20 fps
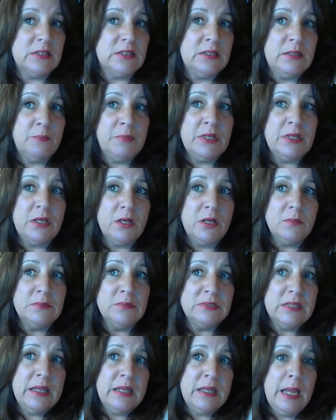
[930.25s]
and it
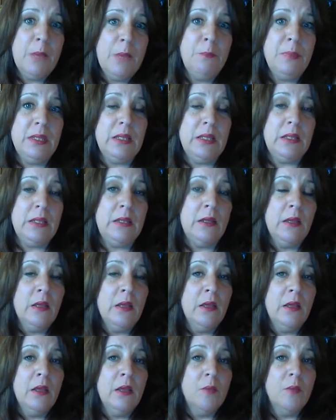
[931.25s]
becomes a happy
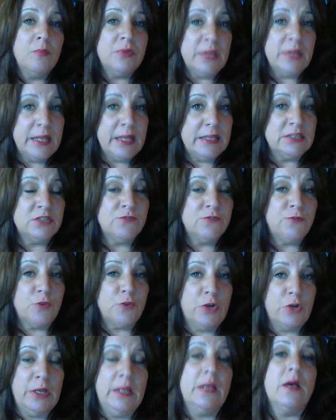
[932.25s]
place
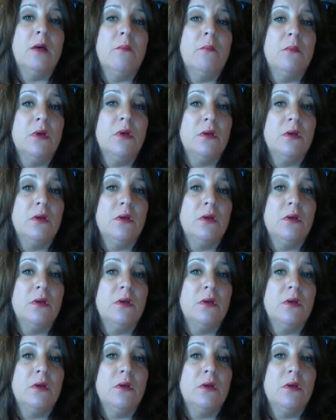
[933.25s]
for him,